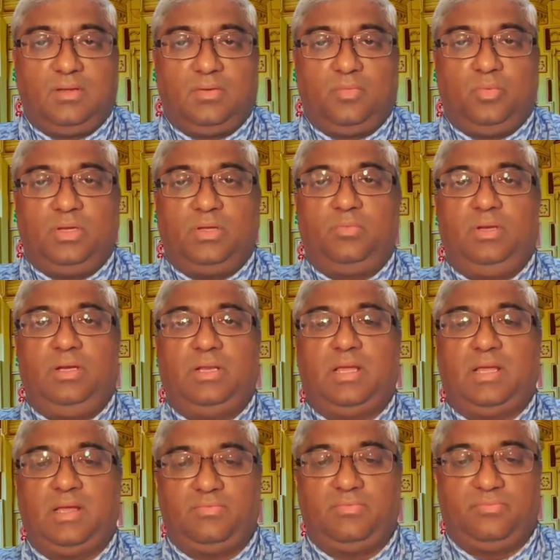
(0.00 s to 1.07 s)
where we'll
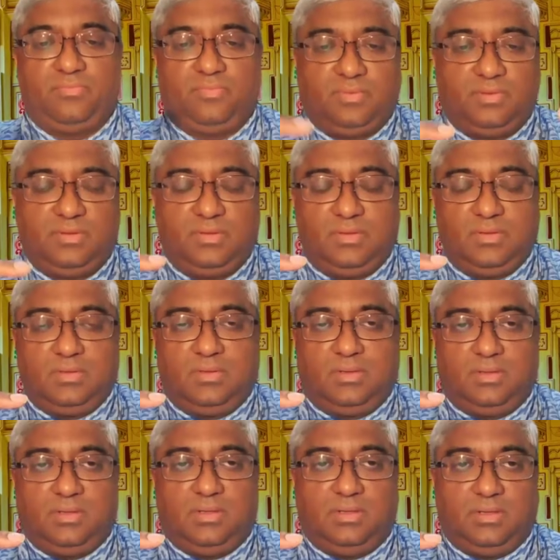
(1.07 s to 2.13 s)
have
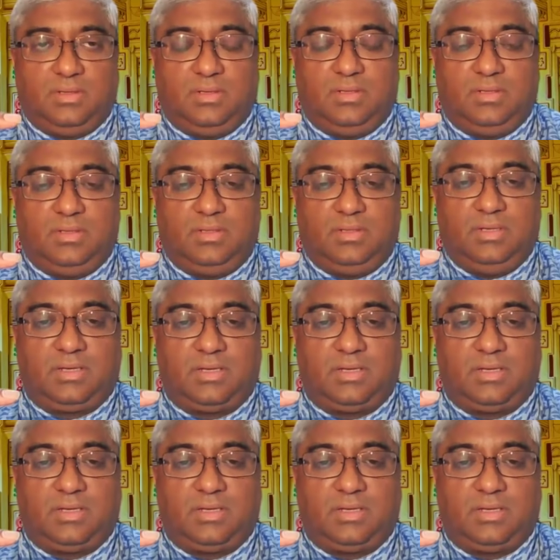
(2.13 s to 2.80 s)
the